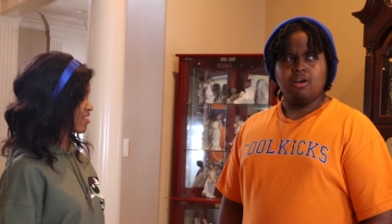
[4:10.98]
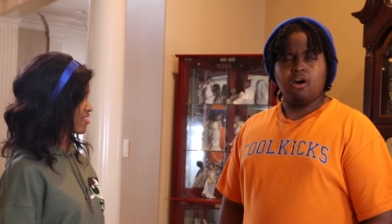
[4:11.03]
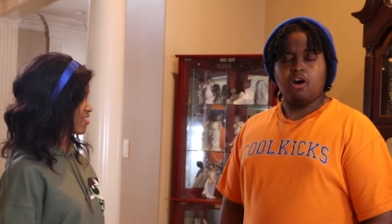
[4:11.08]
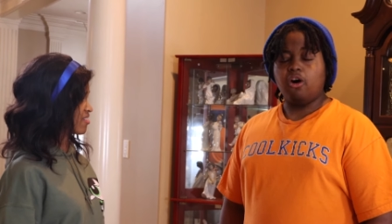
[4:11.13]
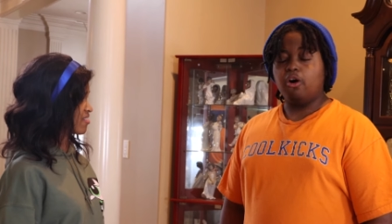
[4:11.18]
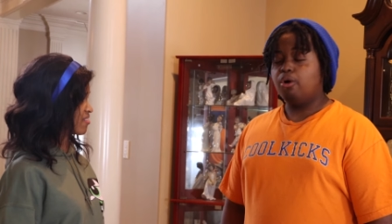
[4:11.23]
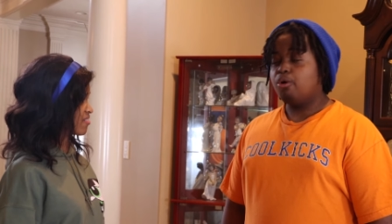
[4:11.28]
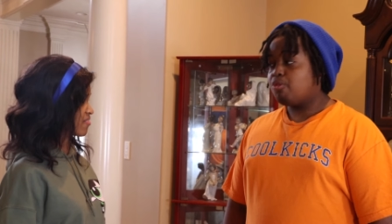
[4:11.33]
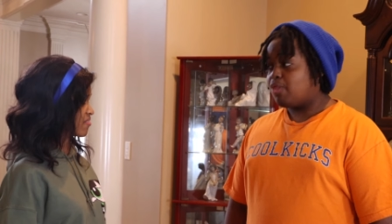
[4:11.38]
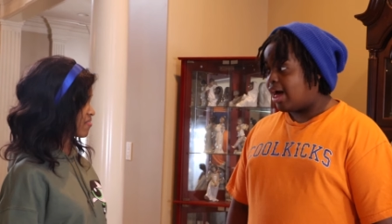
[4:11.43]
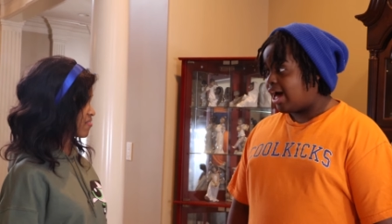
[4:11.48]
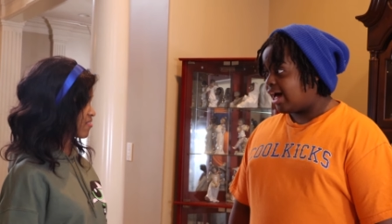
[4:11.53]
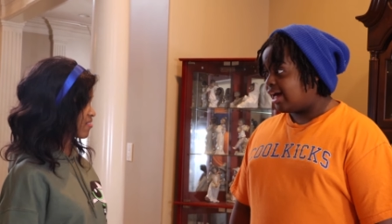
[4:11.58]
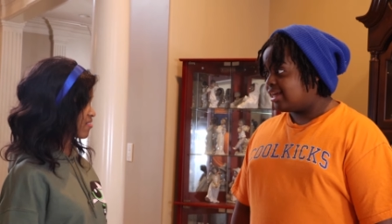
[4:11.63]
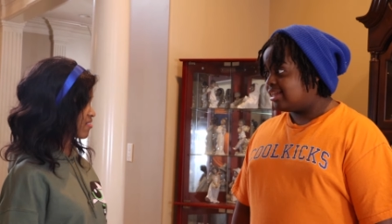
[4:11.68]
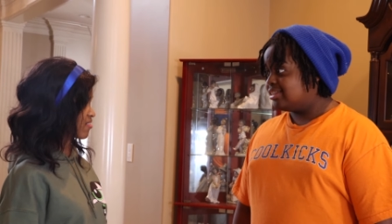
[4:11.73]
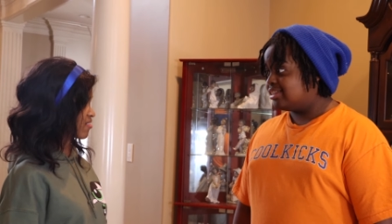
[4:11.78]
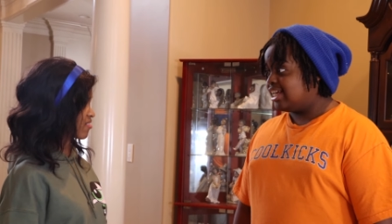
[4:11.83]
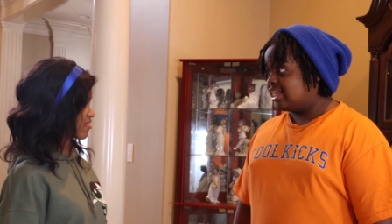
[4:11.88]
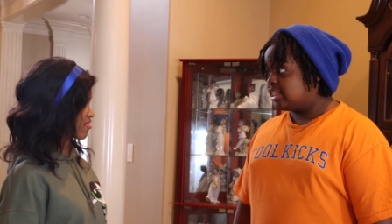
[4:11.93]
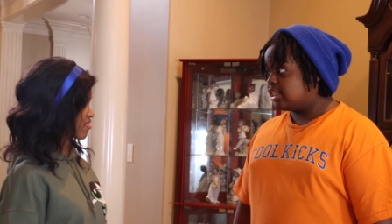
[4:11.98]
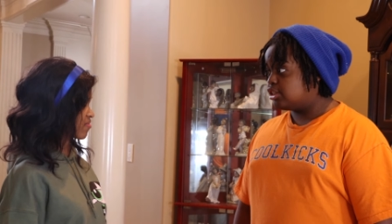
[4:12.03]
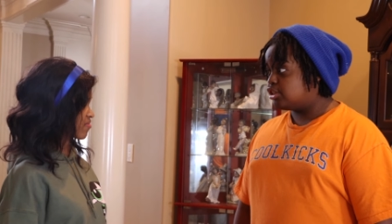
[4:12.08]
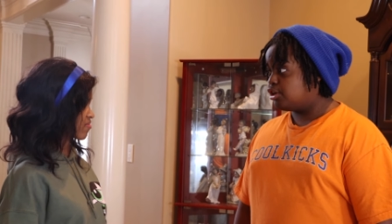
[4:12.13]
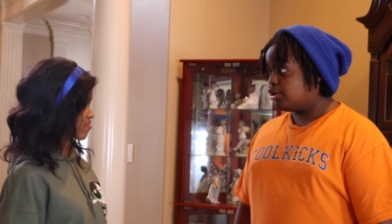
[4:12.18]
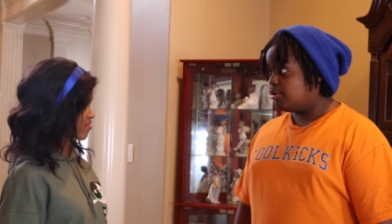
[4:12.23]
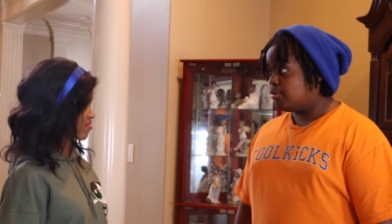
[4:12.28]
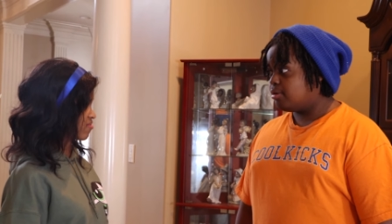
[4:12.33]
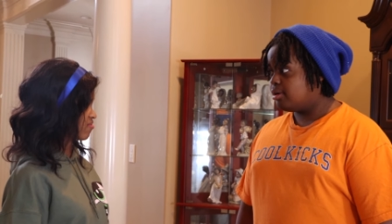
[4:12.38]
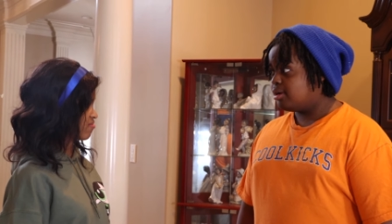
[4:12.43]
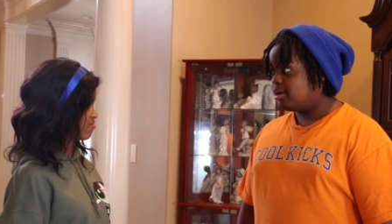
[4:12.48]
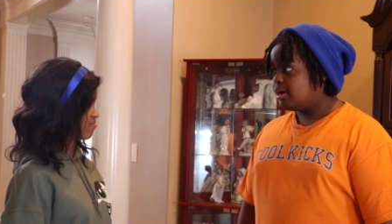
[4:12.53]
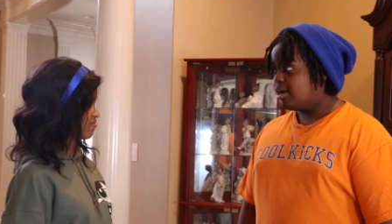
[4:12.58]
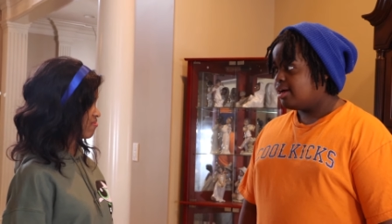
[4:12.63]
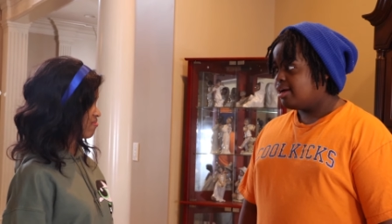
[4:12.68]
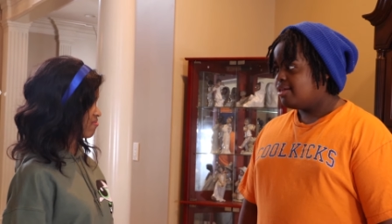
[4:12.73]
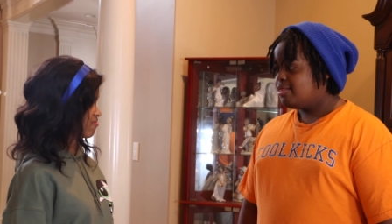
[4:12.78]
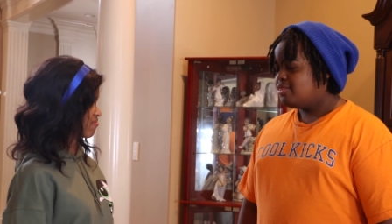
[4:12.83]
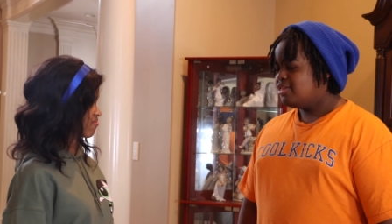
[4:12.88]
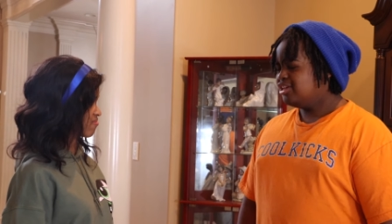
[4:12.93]
All that in season two?
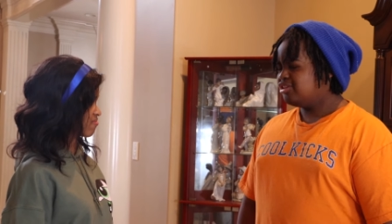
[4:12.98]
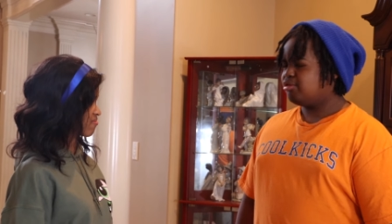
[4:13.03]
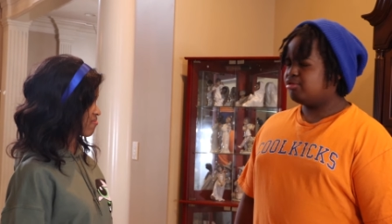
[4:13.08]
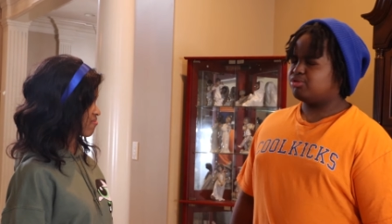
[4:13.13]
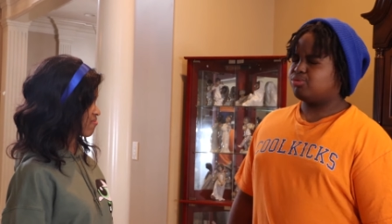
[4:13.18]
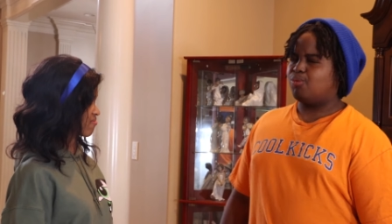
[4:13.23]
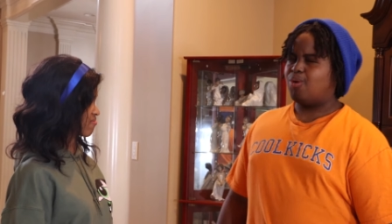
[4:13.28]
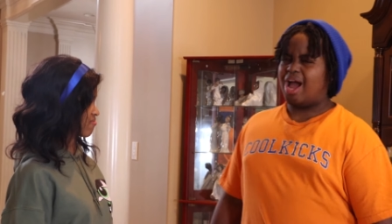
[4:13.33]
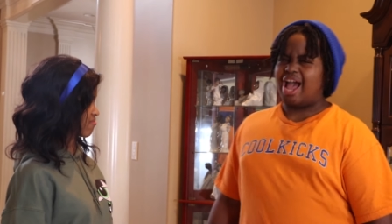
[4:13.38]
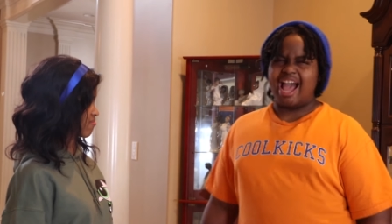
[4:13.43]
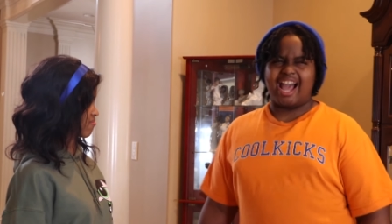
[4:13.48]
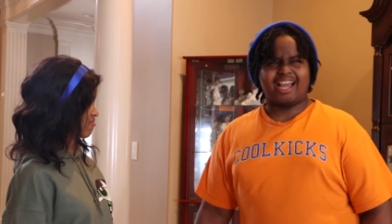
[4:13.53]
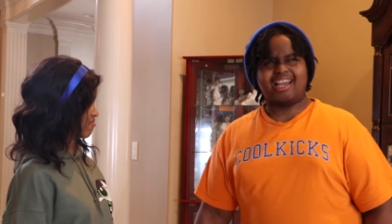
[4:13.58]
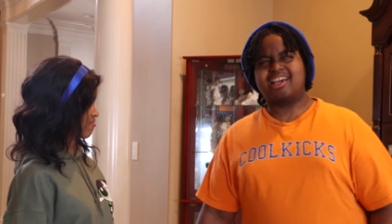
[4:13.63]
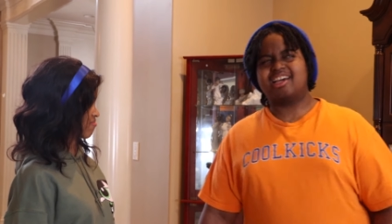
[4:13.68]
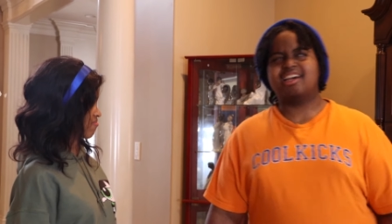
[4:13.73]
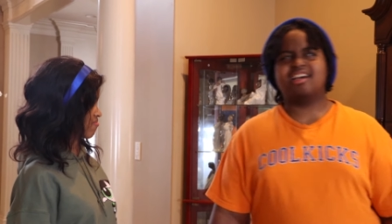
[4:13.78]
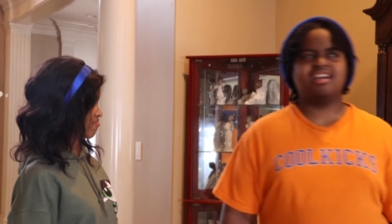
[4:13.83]
This show's whack.